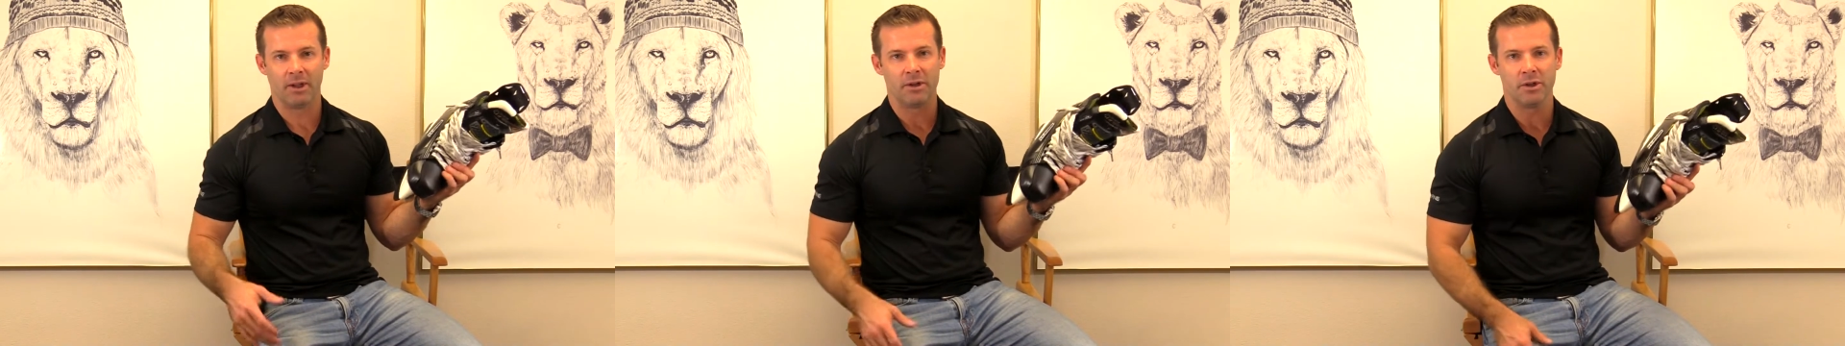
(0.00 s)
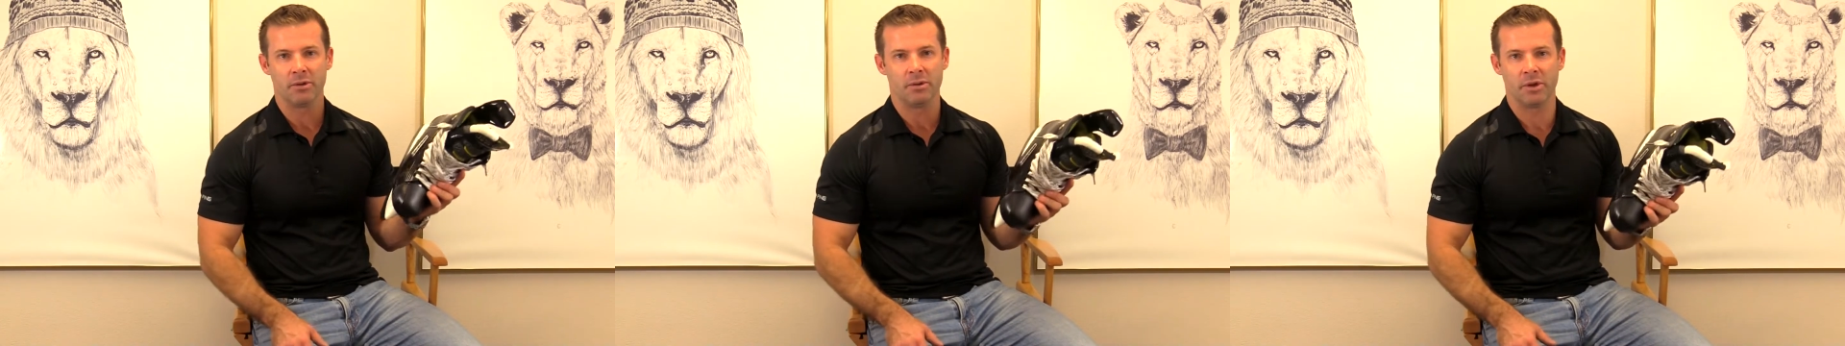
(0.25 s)

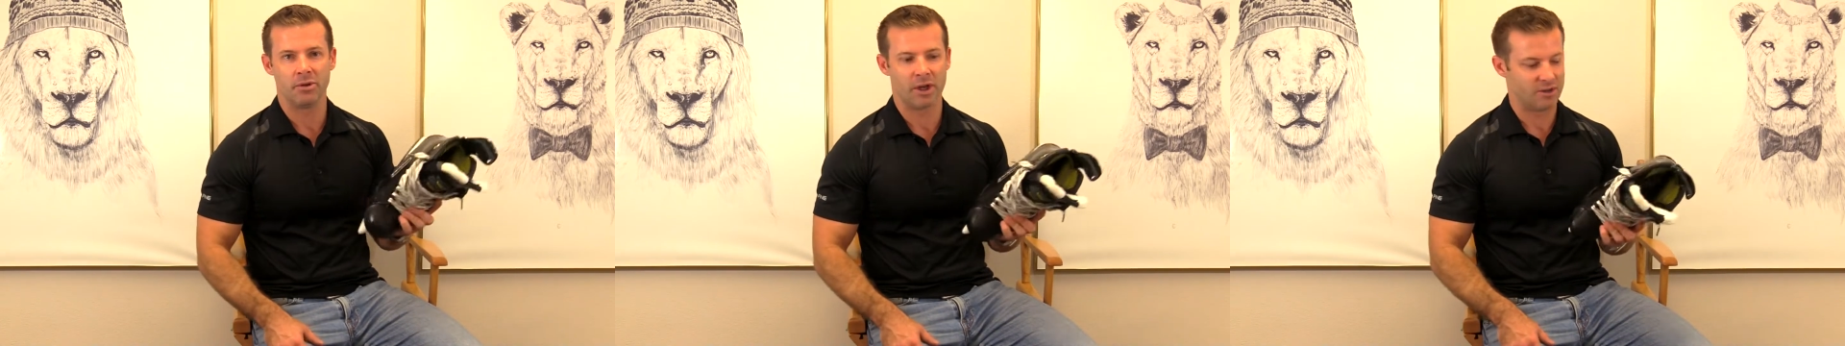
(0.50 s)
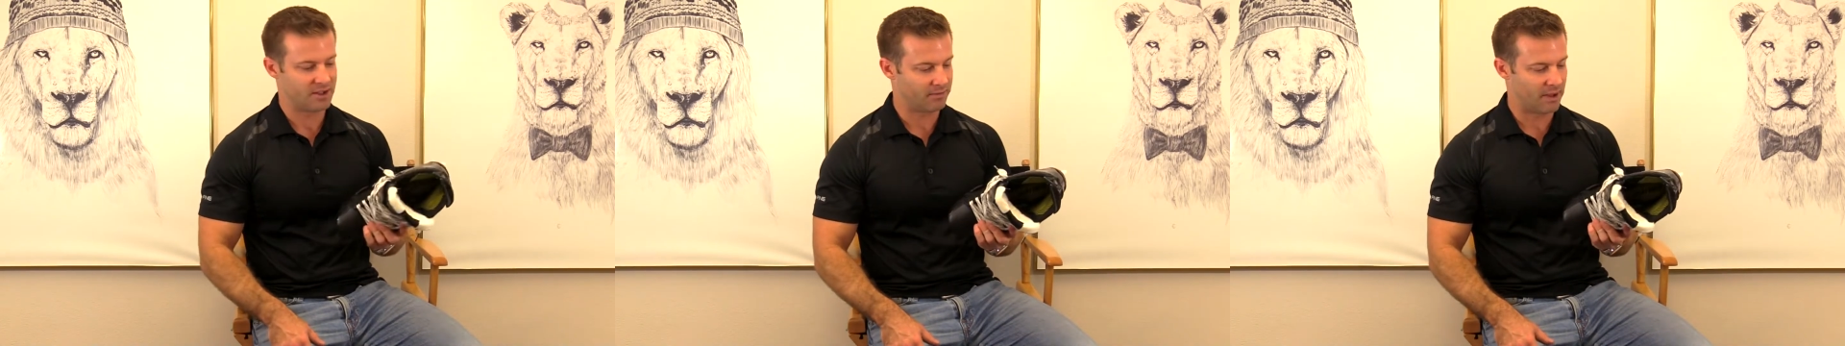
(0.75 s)
who
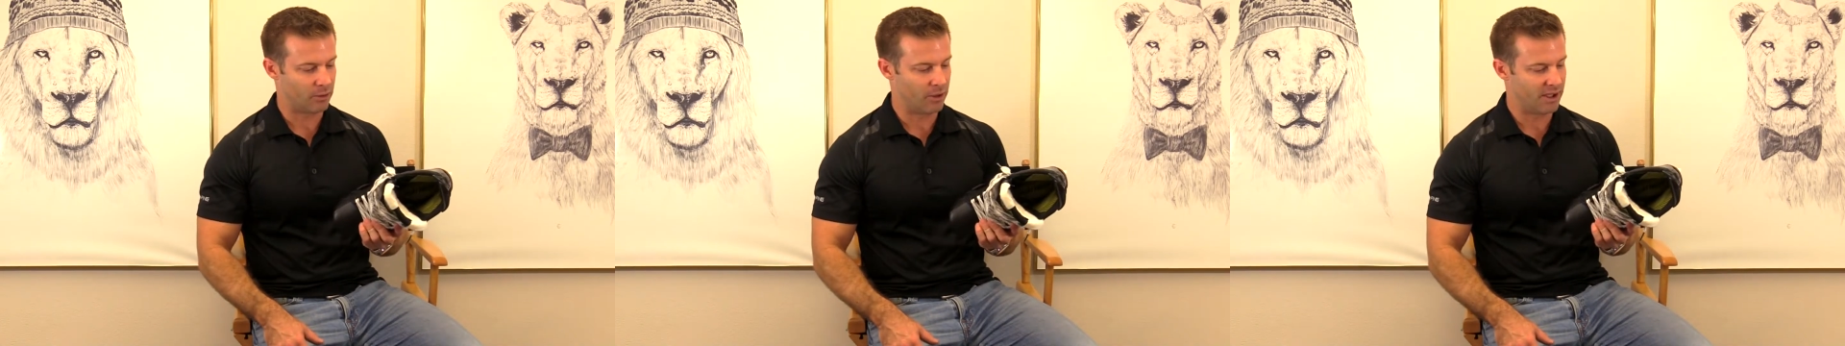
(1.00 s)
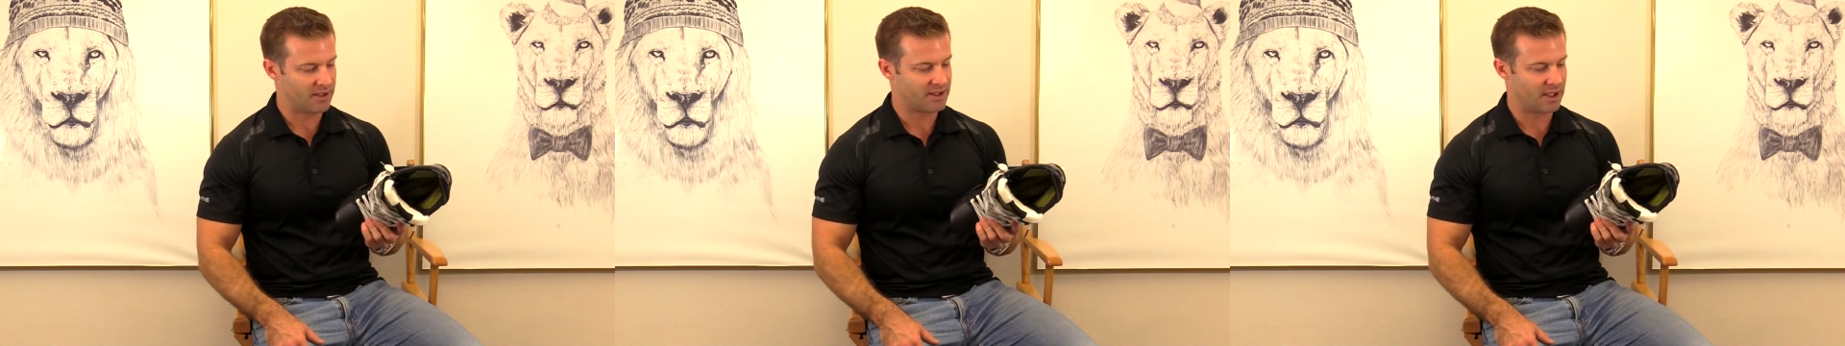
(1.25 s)
knows if I'll
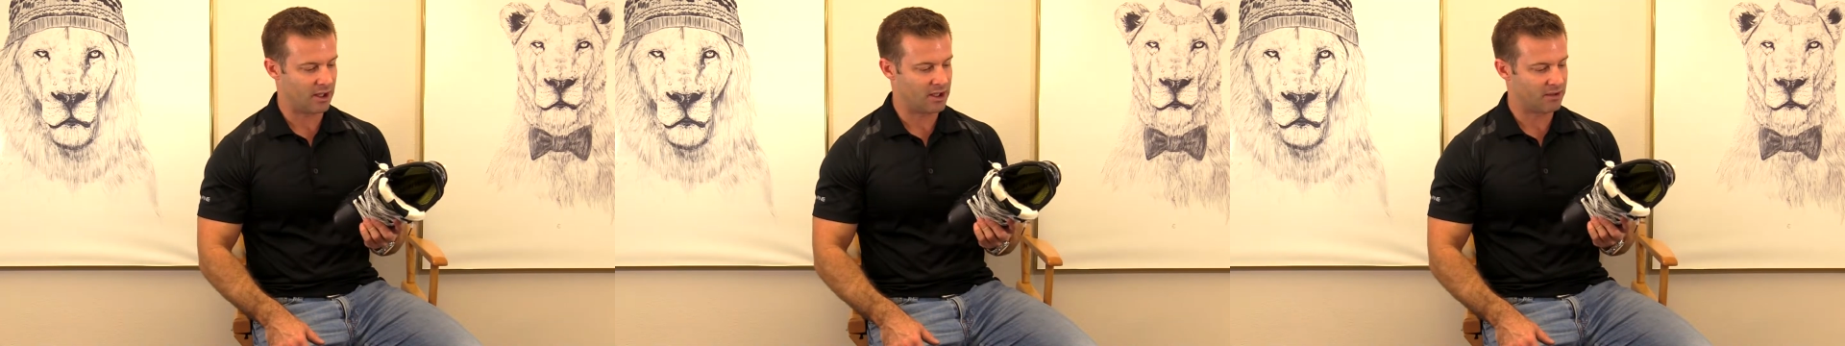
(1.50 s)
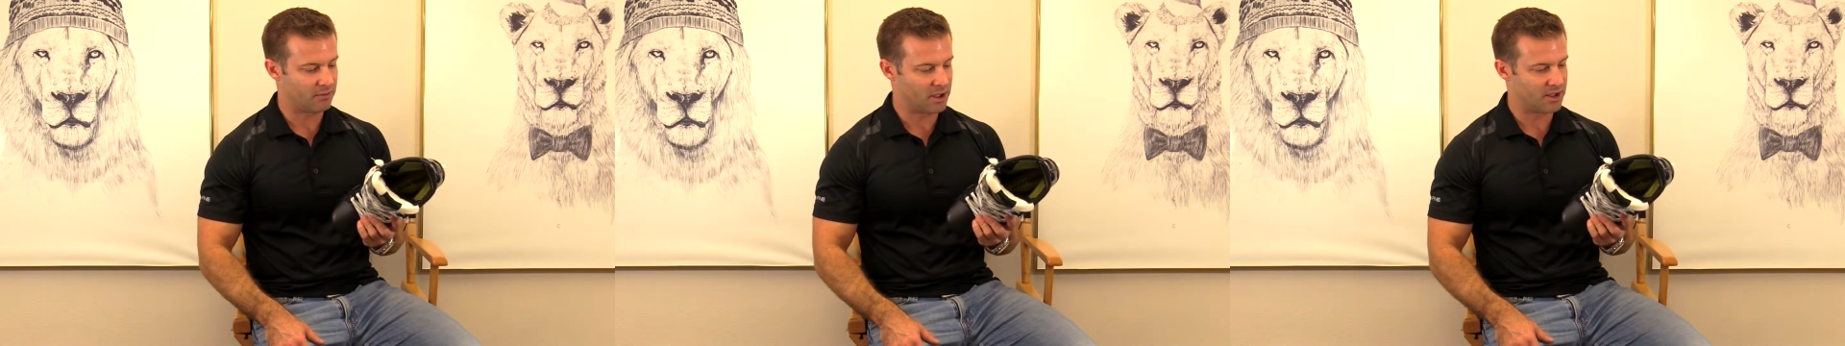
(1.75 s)
really see the
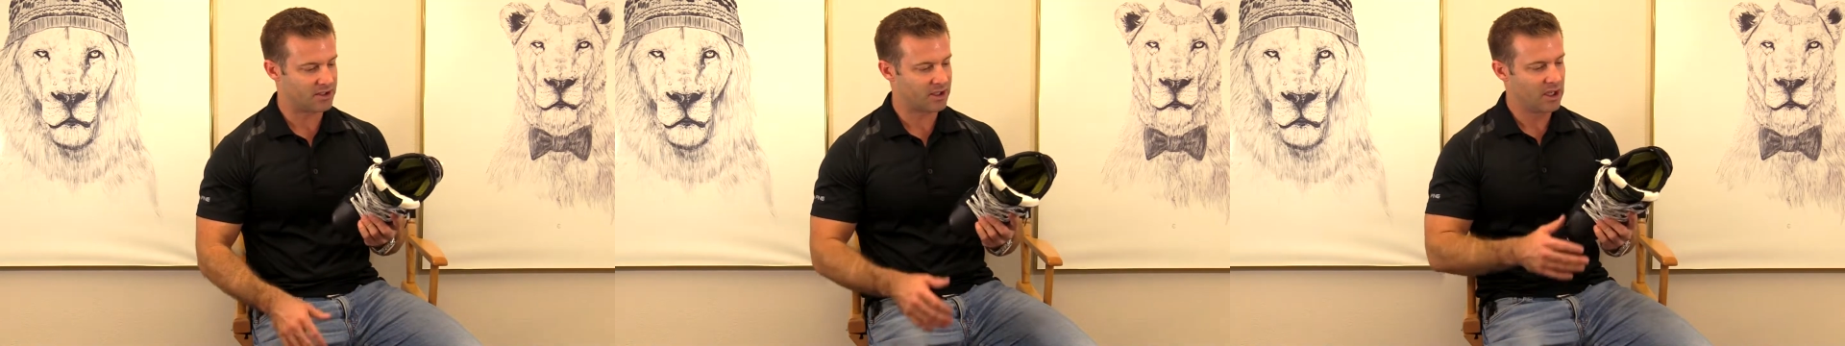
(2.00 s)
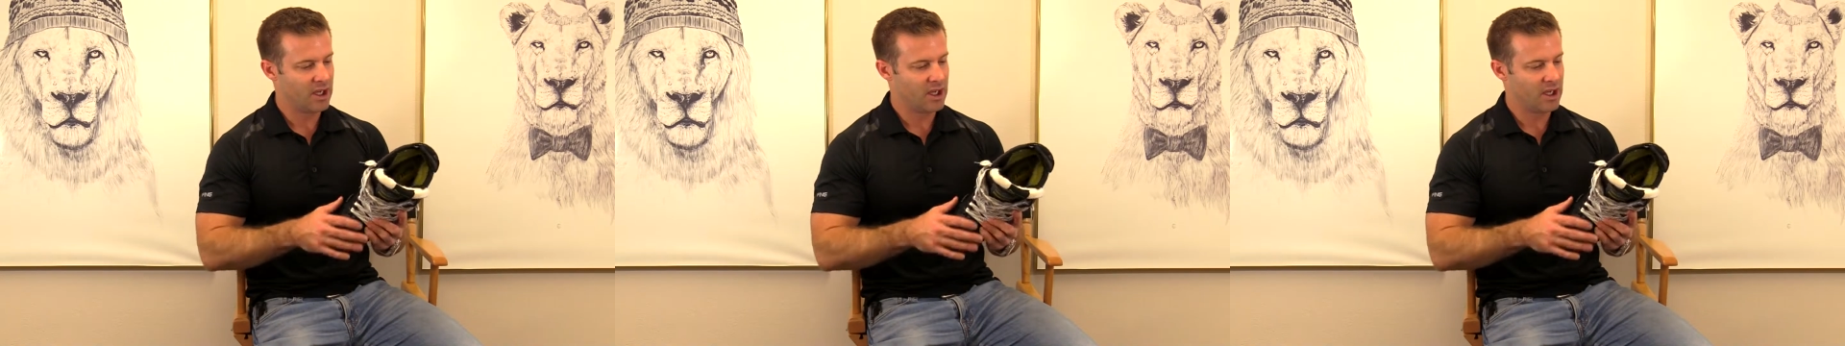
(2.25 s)
difference.